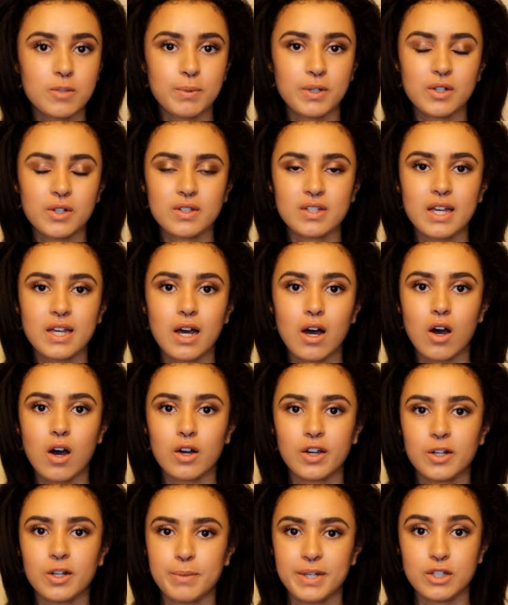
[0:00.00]
because there are
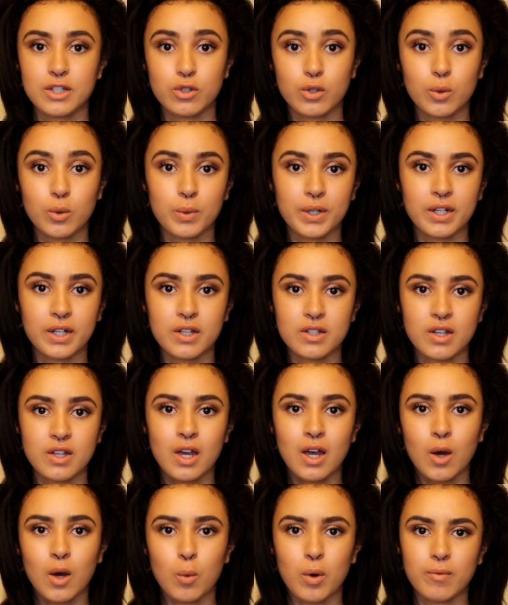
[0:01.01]
going to be two winners,
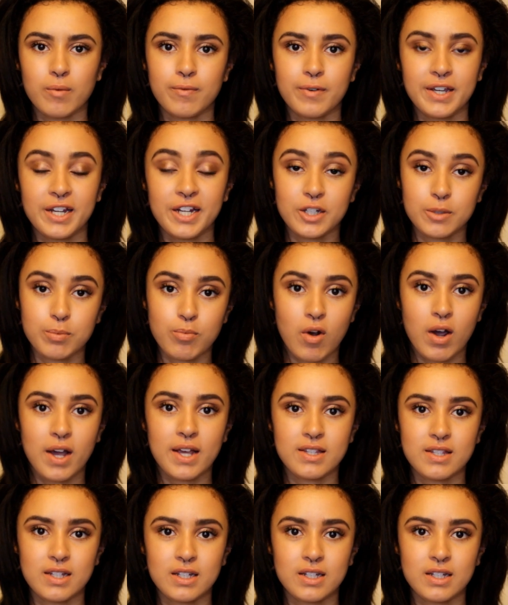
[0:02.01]
one for each prize.